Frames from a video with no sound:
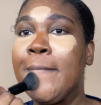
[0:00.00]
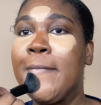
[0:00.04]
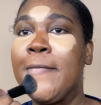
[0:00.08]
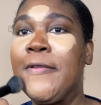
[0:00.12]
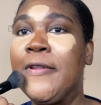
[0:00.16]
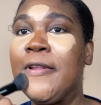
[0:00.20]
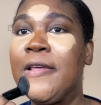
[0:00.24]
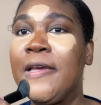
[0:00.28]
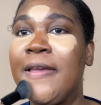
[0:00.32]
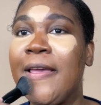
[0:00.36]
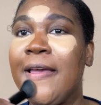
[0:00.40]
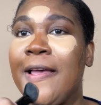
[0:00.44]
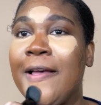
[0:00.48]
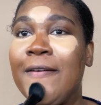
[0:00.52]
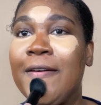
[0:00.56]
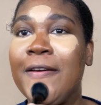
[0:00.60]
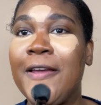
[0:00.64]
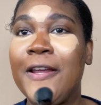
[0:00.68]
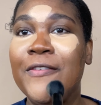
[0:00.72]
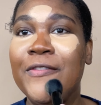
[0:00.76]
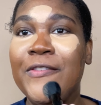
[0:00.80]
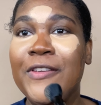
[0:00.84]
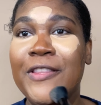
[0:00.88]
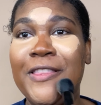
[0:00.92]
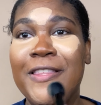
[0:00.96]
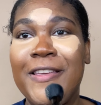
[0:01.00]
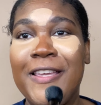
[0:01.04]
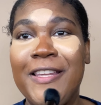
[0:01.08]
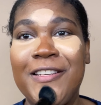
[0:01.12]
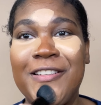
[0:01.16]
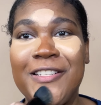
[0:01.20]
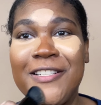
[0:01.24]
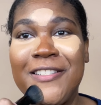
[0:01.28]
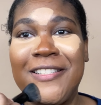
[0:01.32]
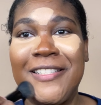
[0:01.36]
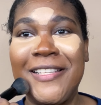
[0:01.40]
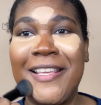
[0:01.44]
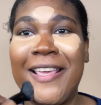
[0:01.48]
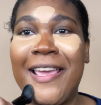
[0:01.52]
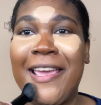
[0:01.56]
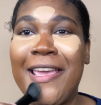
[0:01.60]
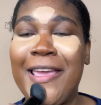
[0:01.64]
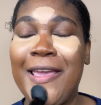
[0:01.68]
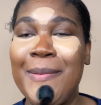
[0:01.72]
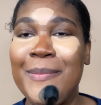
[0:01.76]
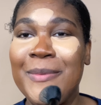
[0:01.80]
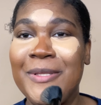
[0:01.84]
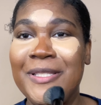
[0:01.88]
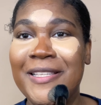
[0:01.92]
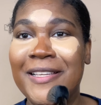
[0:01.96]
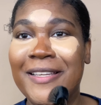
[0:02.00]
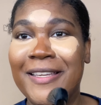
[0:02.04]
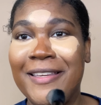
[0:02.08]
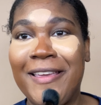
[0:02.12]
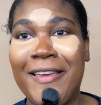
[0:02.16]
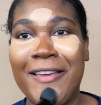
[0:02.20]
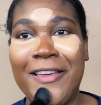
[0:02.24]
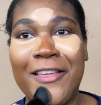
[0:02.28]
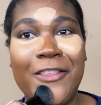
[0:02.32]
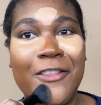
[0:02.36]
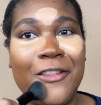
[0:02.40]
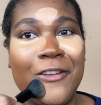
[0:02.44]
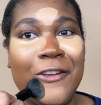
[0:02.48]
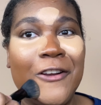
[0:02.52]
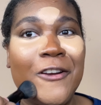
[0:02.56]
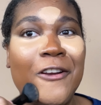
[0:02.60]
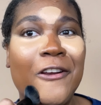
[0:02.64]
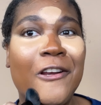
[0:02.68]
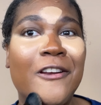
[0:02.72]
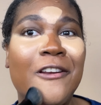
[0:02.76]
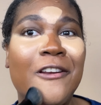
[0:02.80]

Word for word: Look how everything just came together.